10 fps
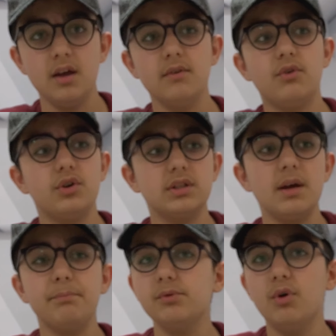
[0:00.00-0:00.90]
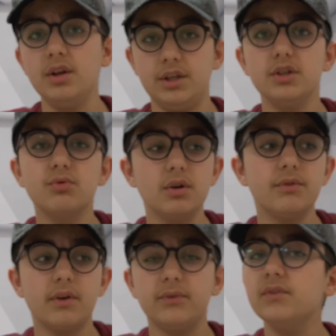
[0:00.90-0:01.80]
for example, this
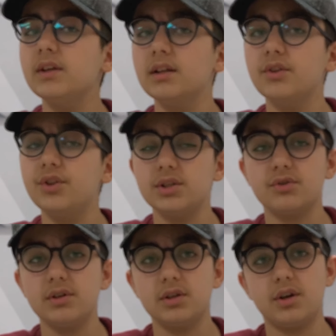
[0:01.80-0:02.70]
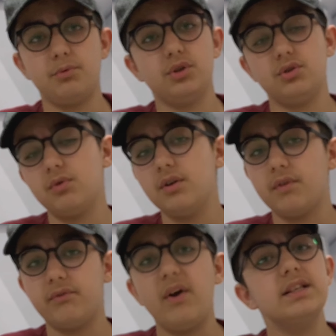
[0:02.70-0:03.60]
Razer keyboard is one of the
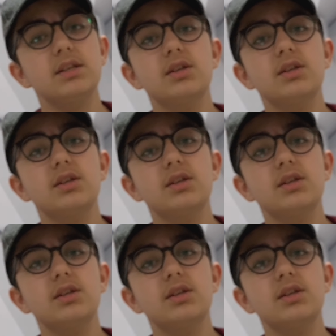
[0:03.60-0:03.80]
fastest